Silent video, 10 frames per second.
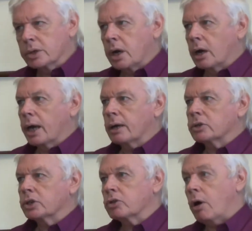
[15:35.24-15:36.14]
was hung
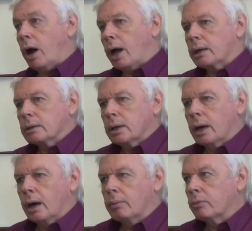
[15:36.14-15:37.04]
out to dry,
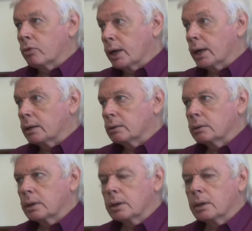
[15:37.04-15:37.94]

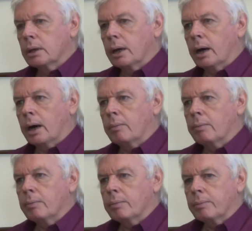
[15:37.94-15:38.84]
really,
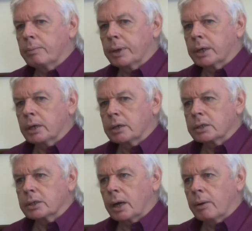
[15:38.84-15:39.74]

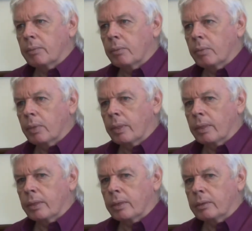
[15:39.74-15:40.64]
because
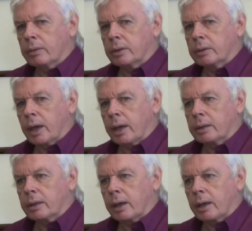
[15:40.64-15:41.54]

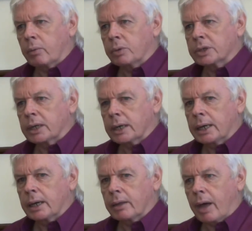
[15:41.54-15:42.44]
it was
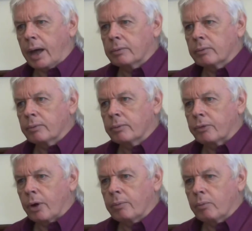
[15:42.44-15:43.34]
clear that
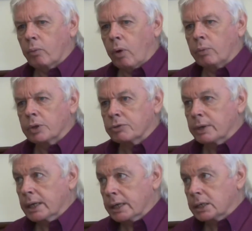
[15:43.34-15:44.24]
from what
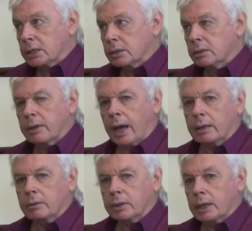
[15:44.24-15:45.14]
was released
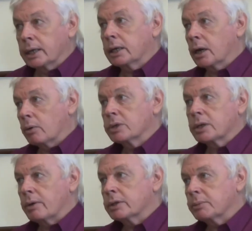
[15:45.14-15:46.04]
that the leaker
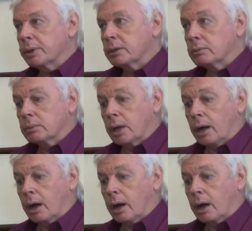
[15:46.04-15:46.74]
was going to be